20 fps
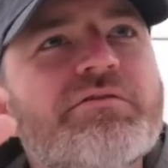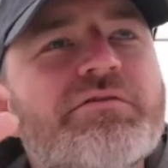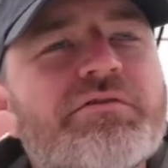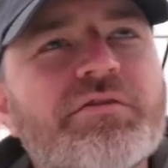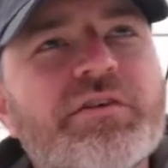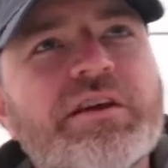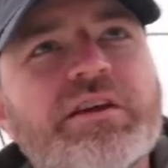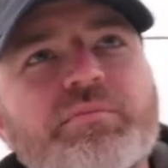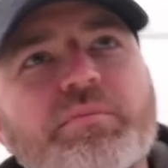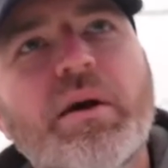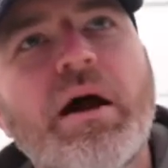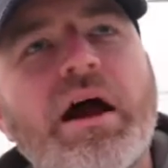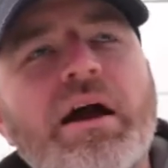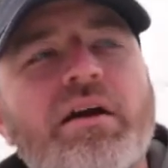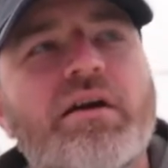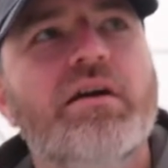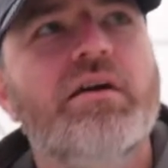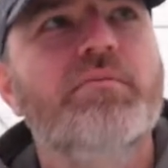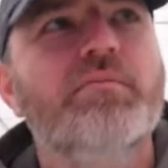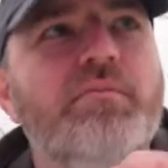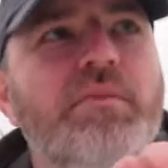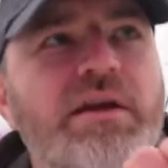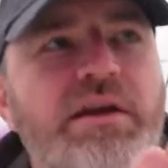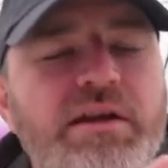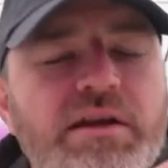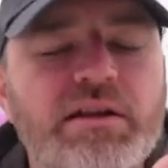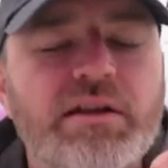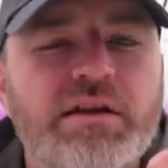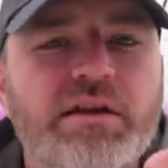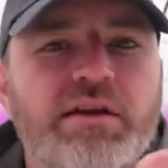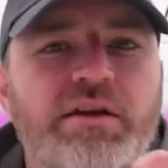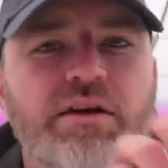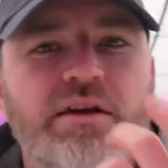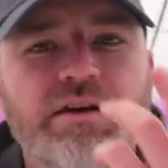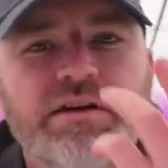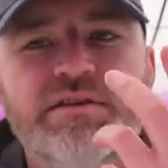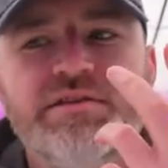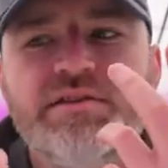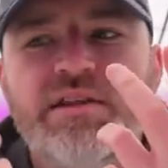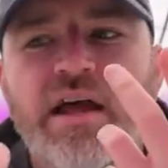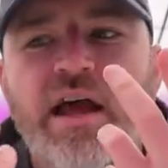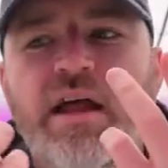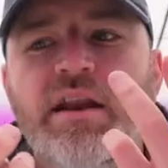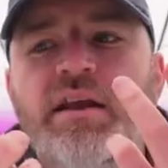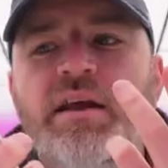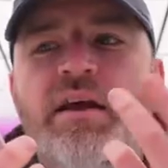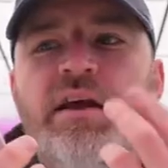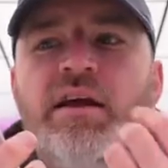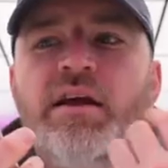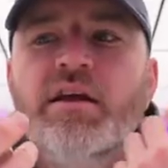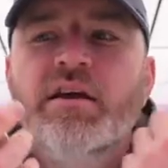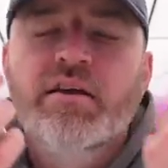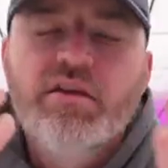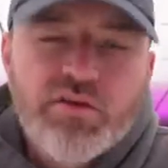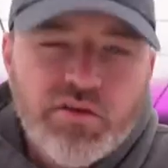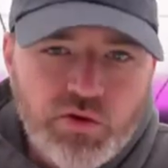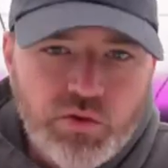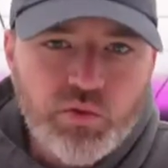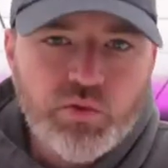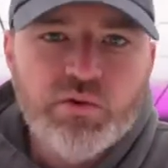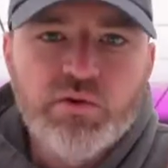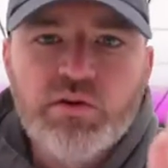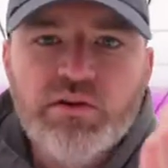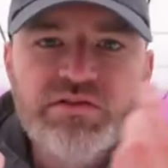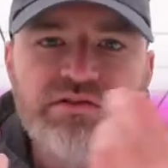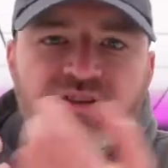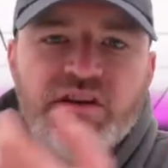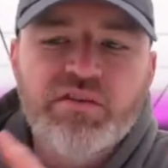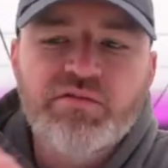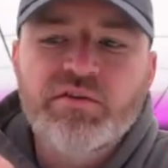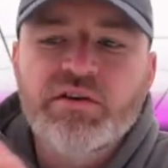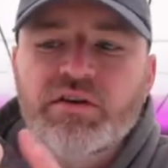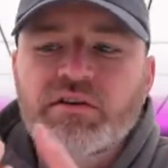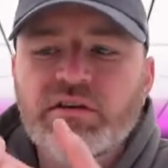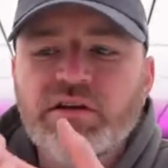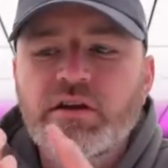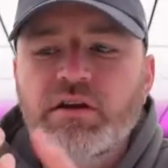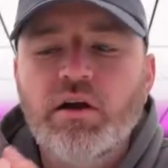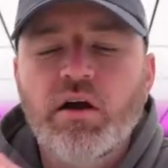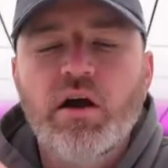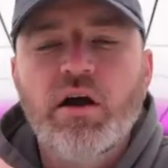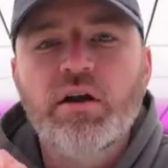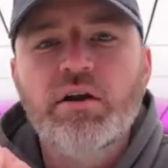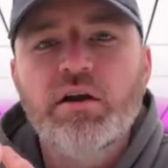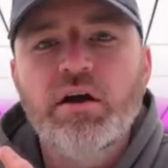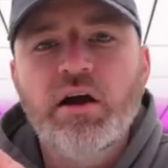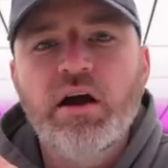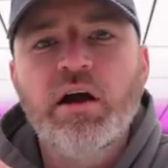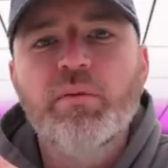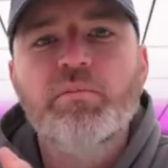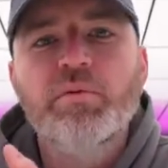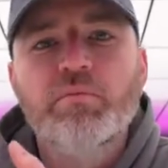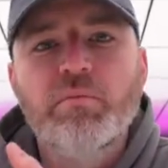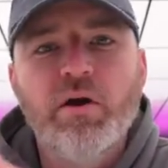feedback immediately here is that Google has definitely gone up